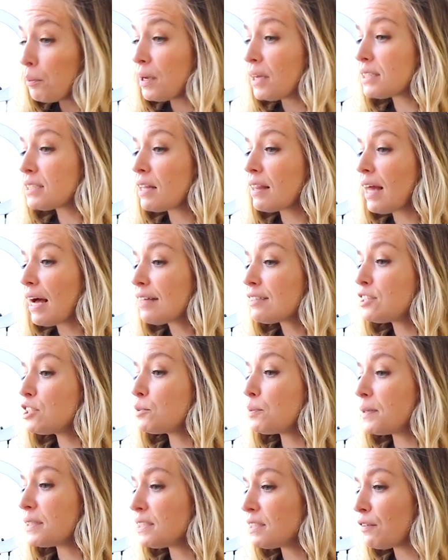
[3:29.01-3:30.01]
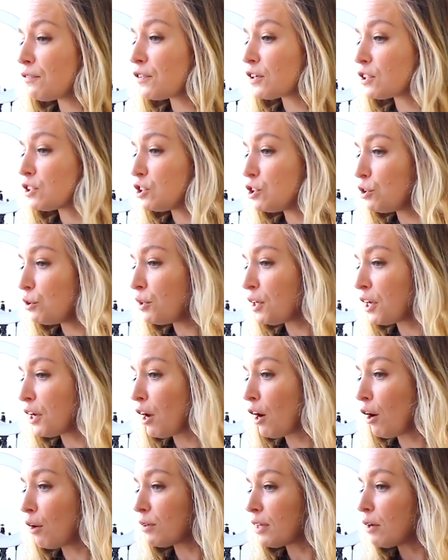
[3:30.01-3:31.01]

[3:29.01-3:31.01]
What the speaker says: Because in that specific studio,